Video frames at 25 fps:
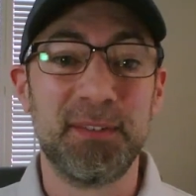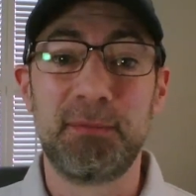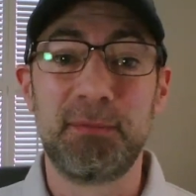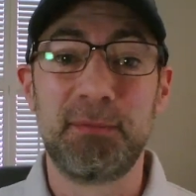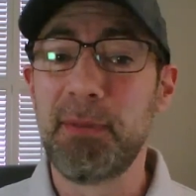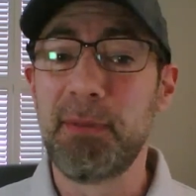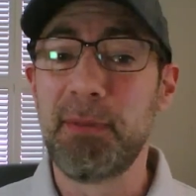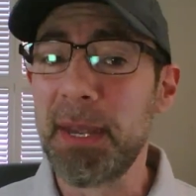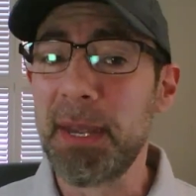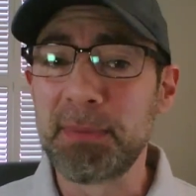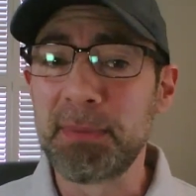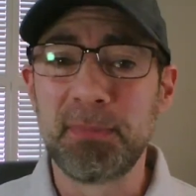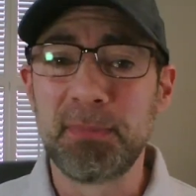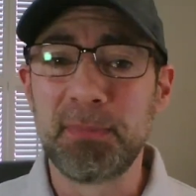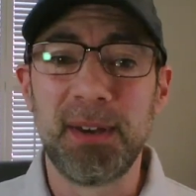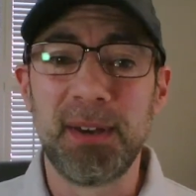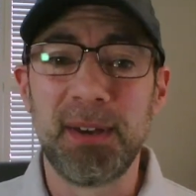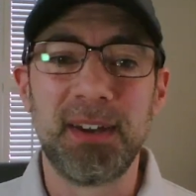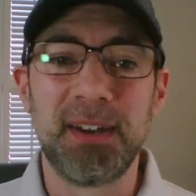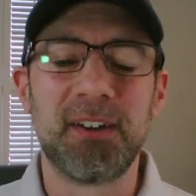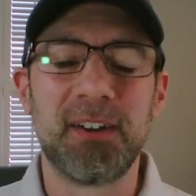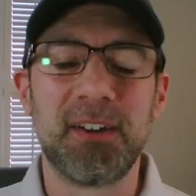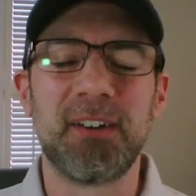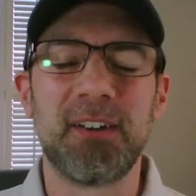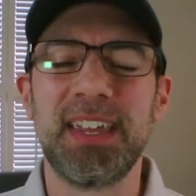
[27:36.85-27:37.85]
Facebook
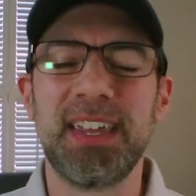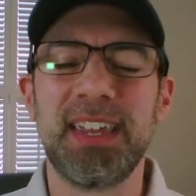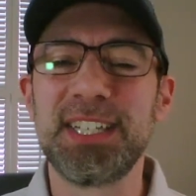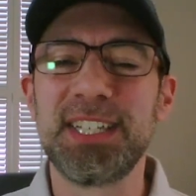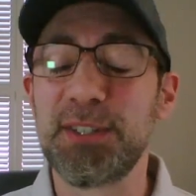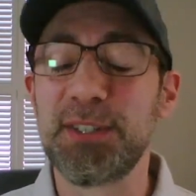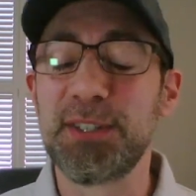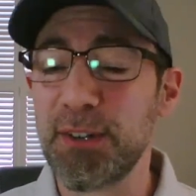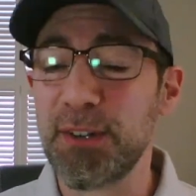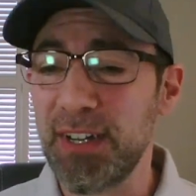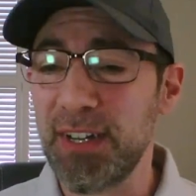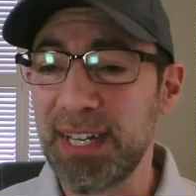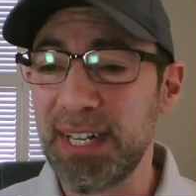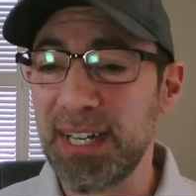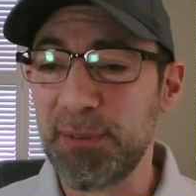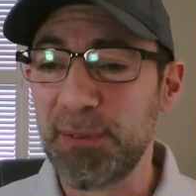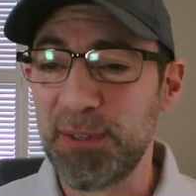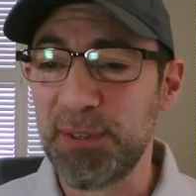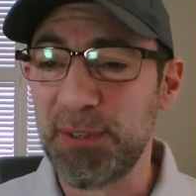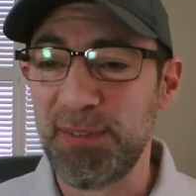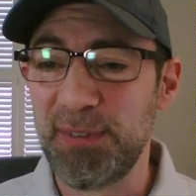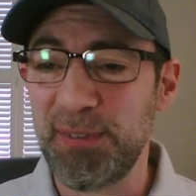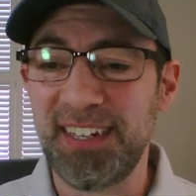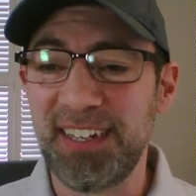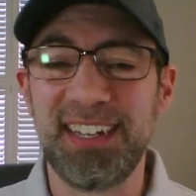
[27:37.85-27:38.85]
or Instagram
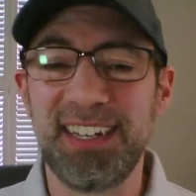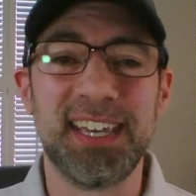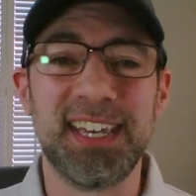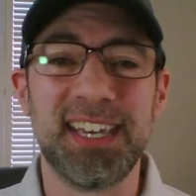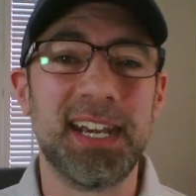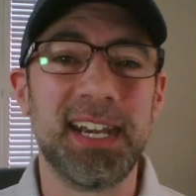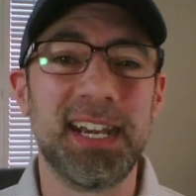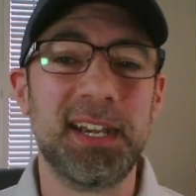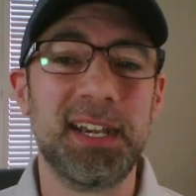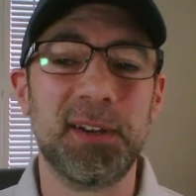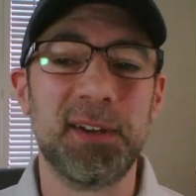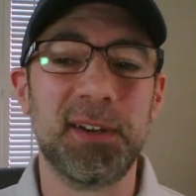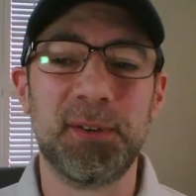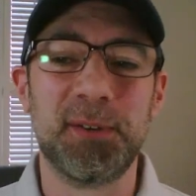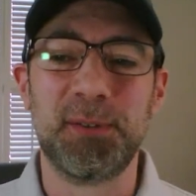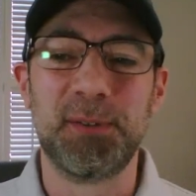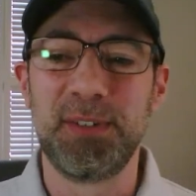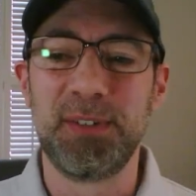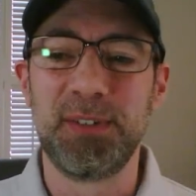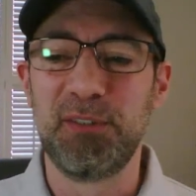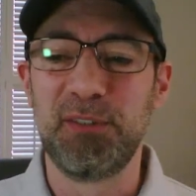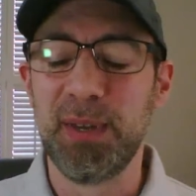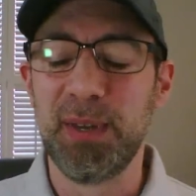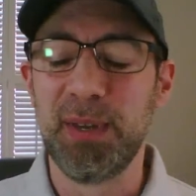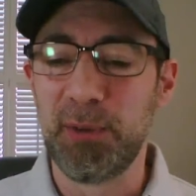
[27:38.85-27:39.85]
with me, and I know
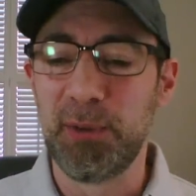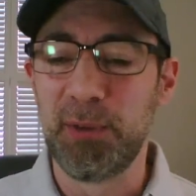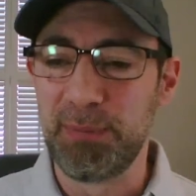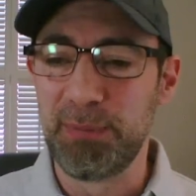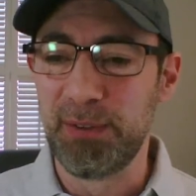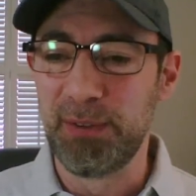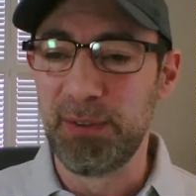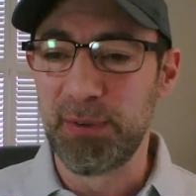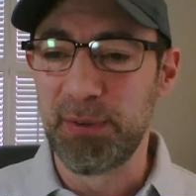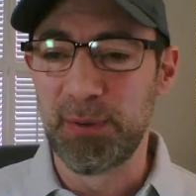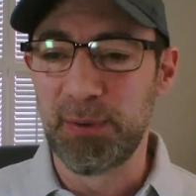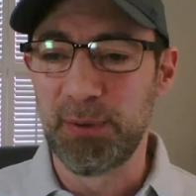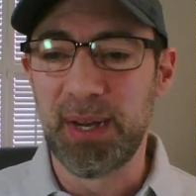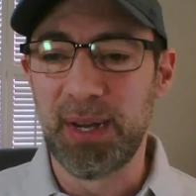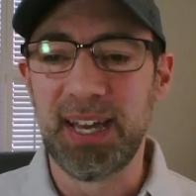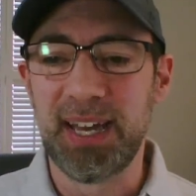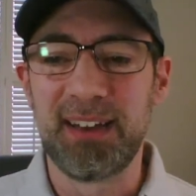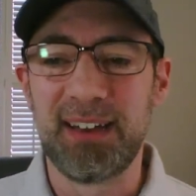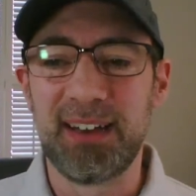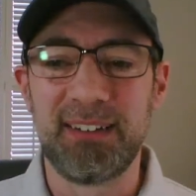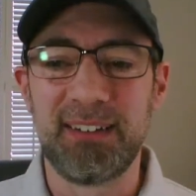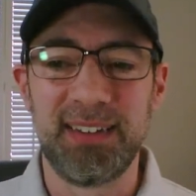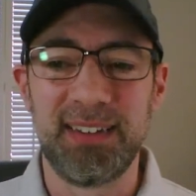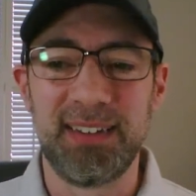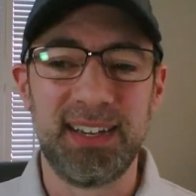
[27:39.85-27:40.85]
you've been with me for a
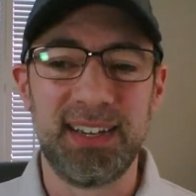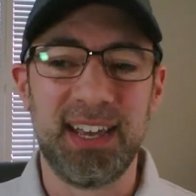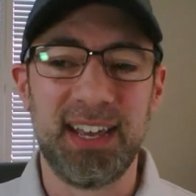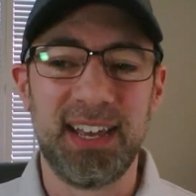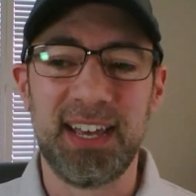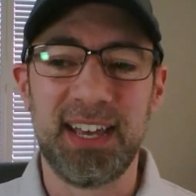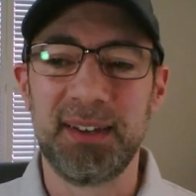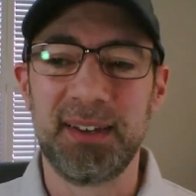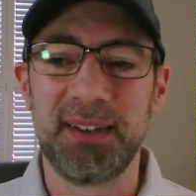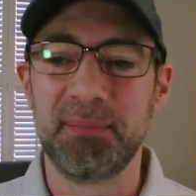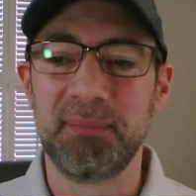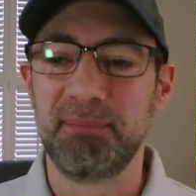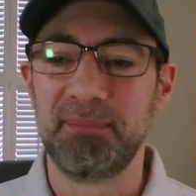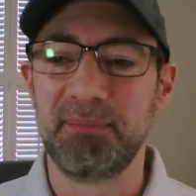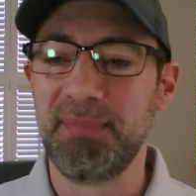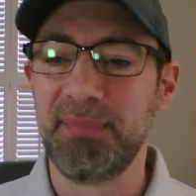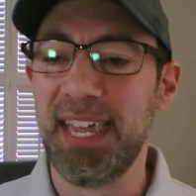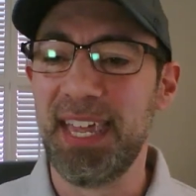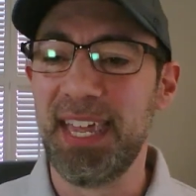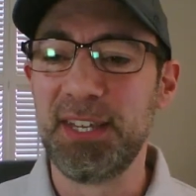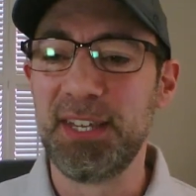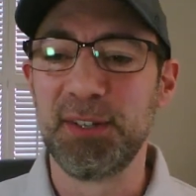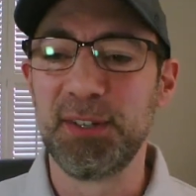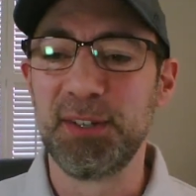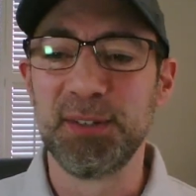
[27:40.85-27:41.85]
while,
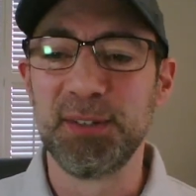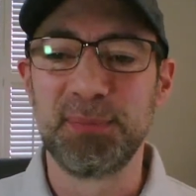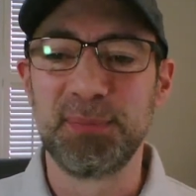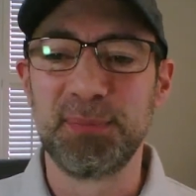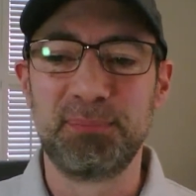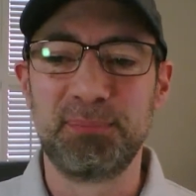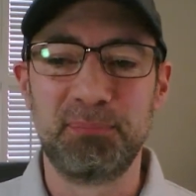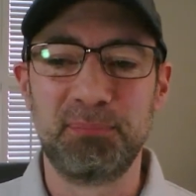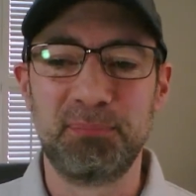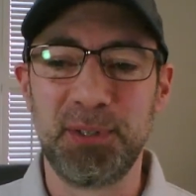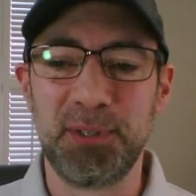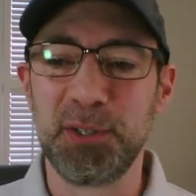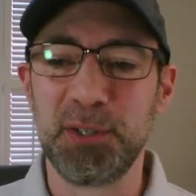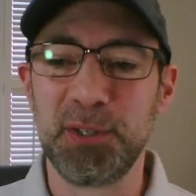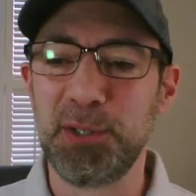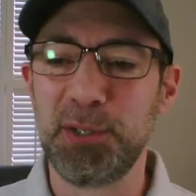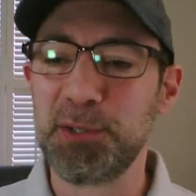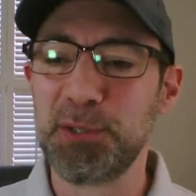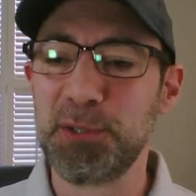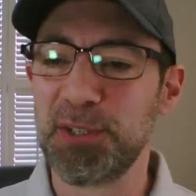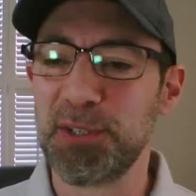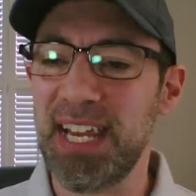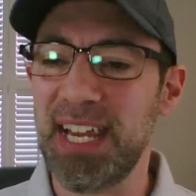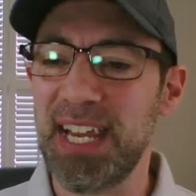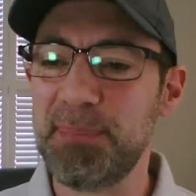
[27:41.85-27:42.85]
and your
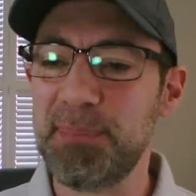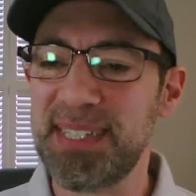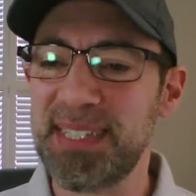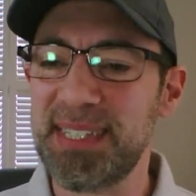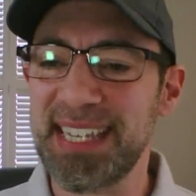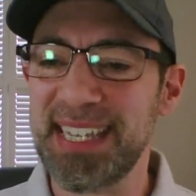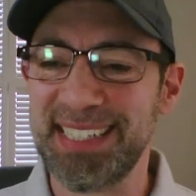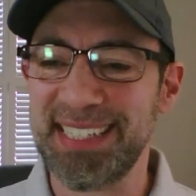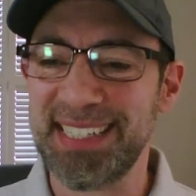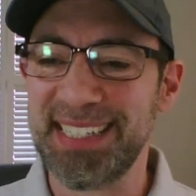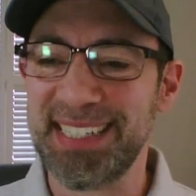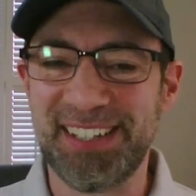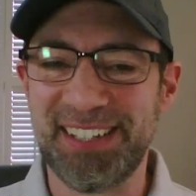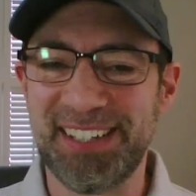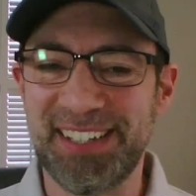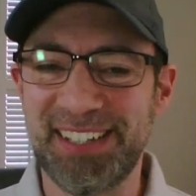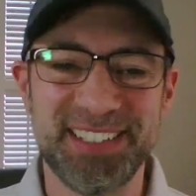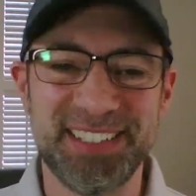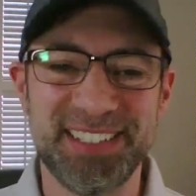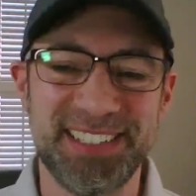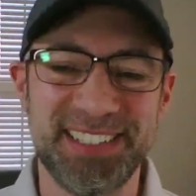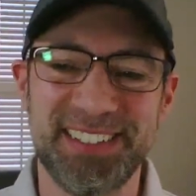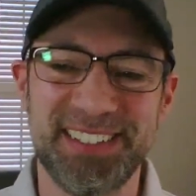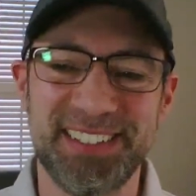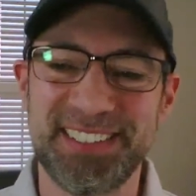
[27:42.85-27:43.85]
username says it all.
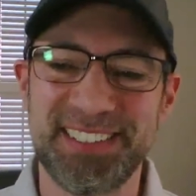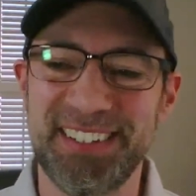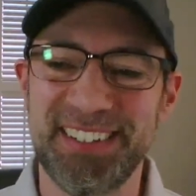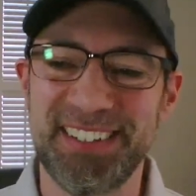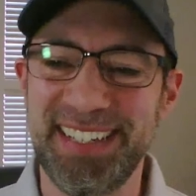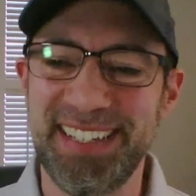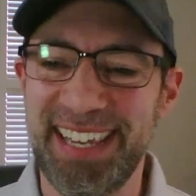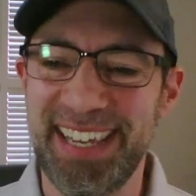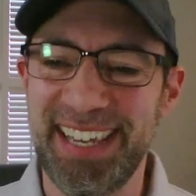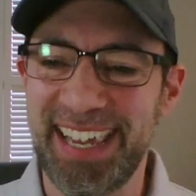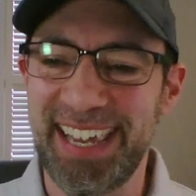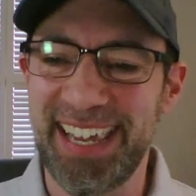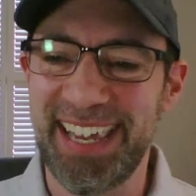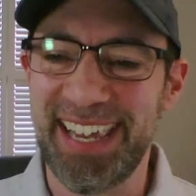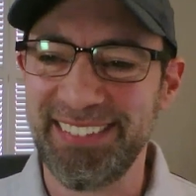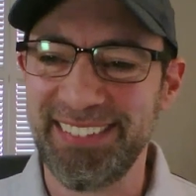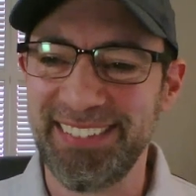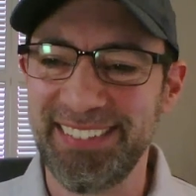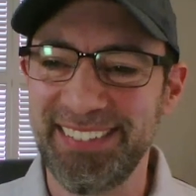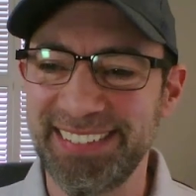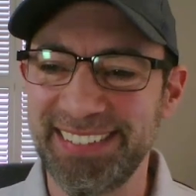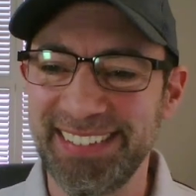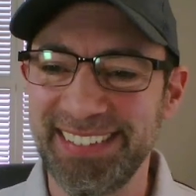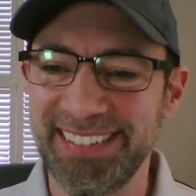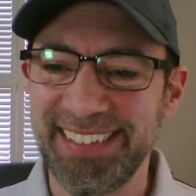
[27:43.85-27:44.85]
So it's great to have
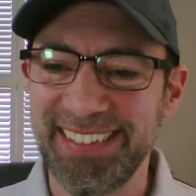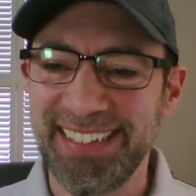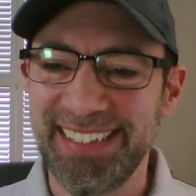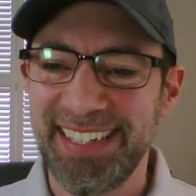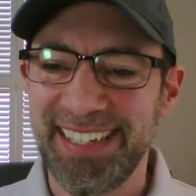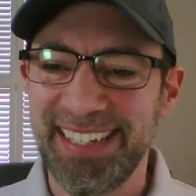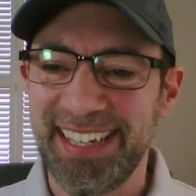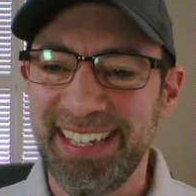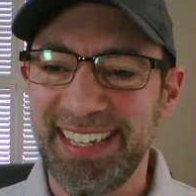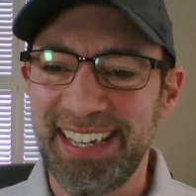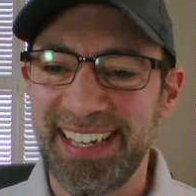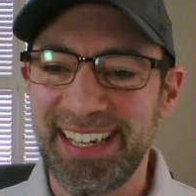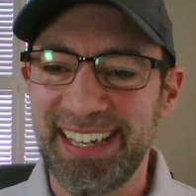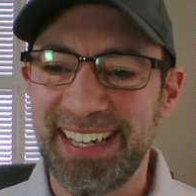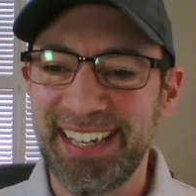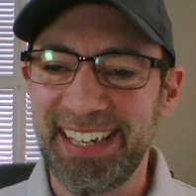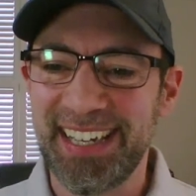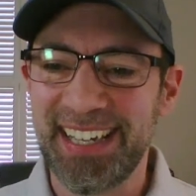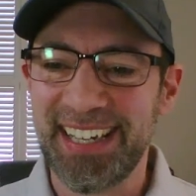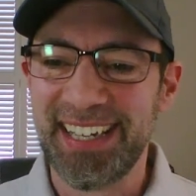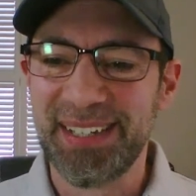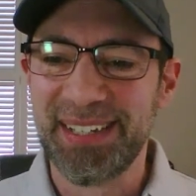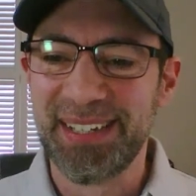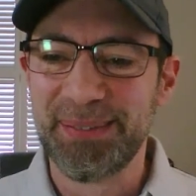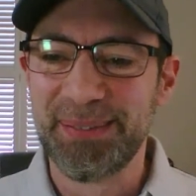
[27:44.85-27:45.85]
you.
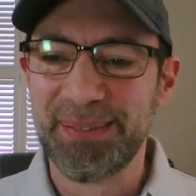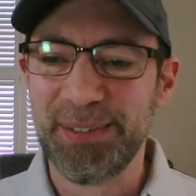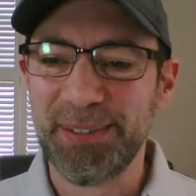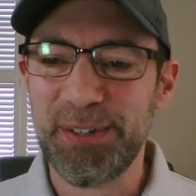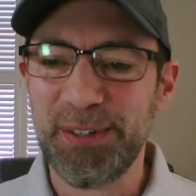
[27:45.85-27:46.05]
I'm